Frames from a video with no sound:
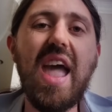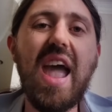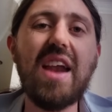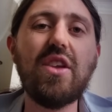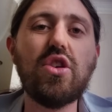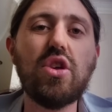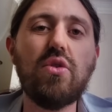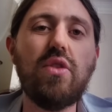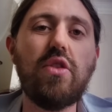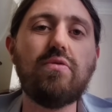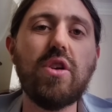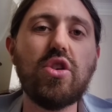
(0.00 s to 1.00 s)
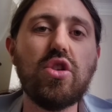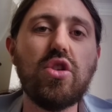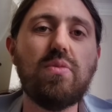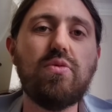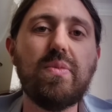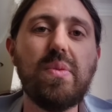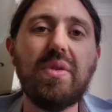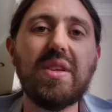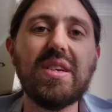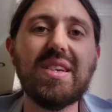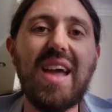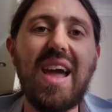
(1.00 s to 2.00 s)
And it shows that the Russians probably
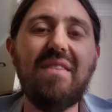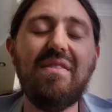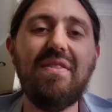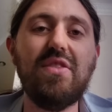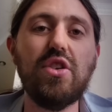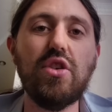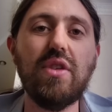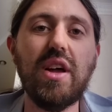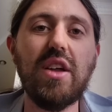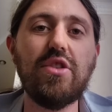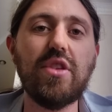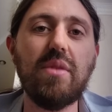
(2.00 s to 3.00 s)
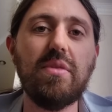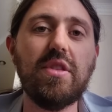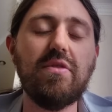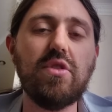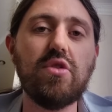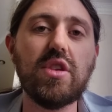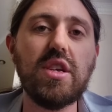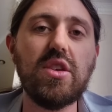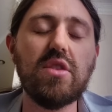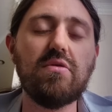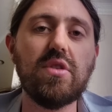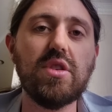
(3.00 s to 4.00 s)
didn't have, you know, large numbers of
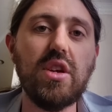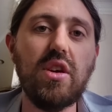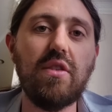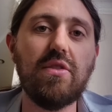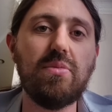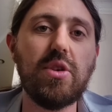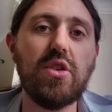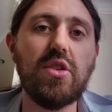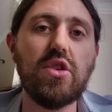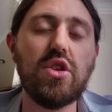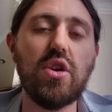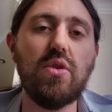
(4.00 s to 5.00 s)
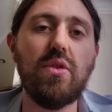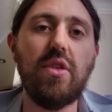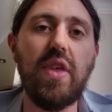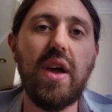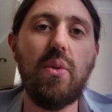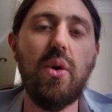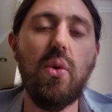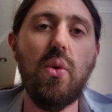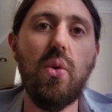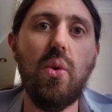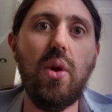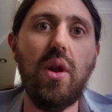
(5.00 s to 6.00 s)
strategic reserves, because it shows that they were
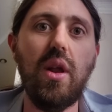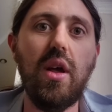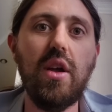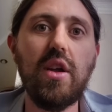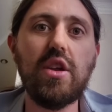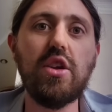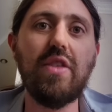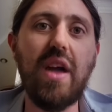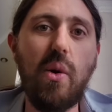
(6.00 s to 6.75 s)
all, you know, they're